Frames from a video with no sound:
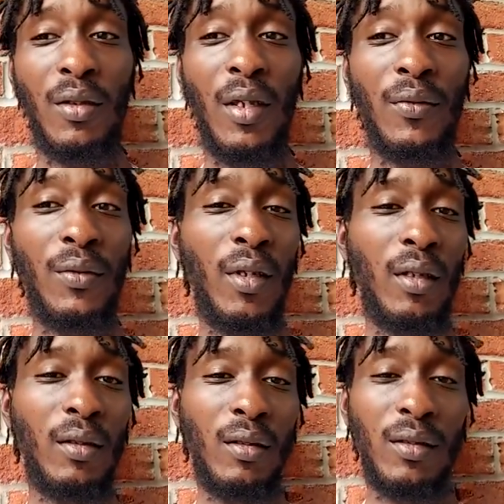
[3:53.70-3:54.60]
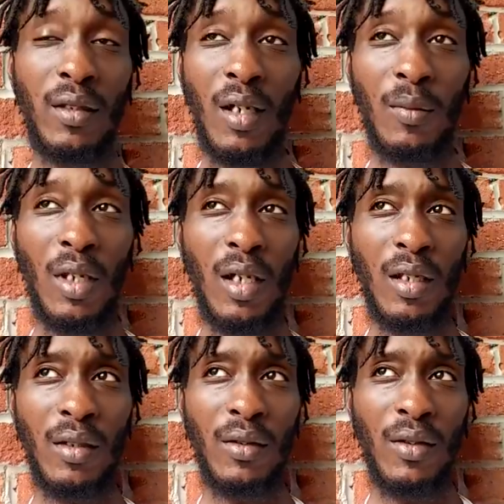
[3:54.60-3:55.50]
that that uh,
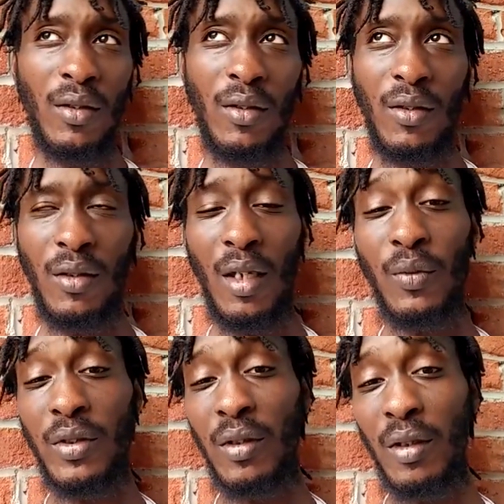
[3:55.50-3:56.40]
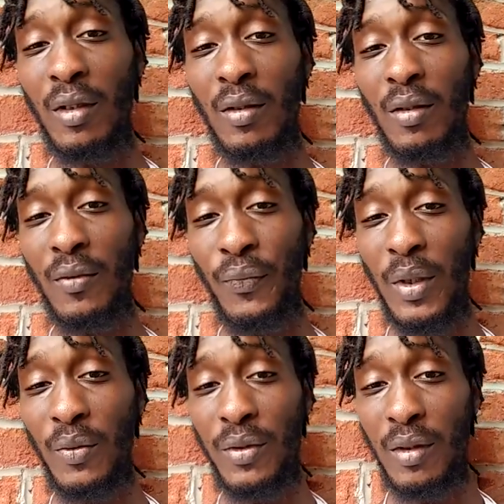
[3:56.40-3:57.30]
timeline, they were stuck in a
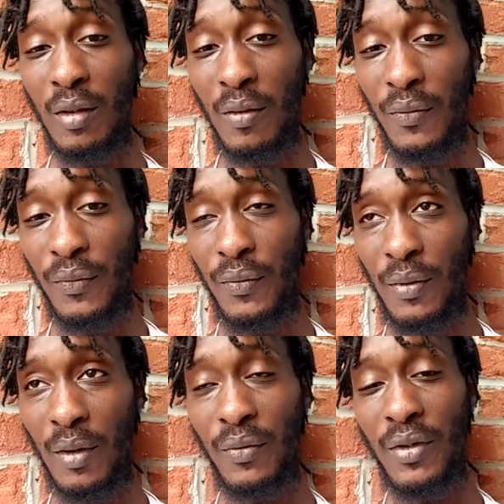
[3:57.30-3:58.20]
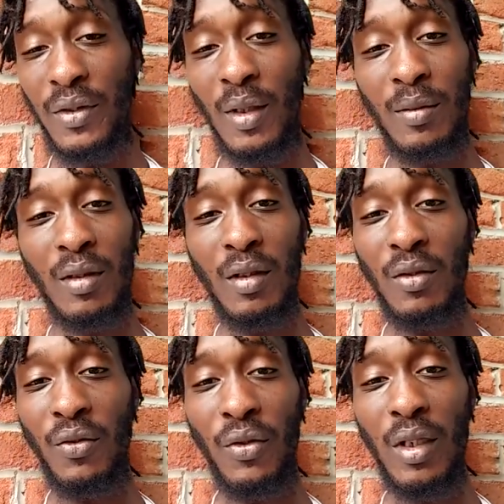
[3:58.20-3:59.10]
frequency of, of deception
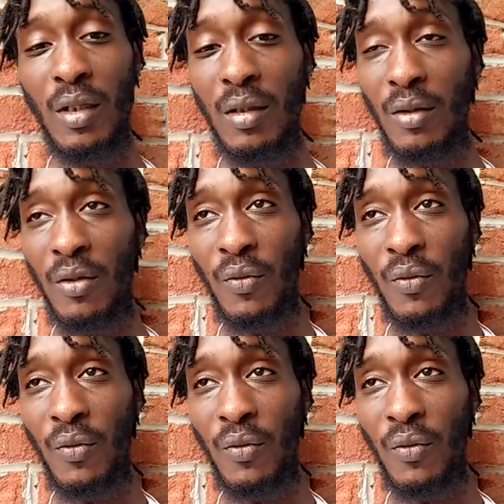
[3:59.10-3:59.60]
and greed and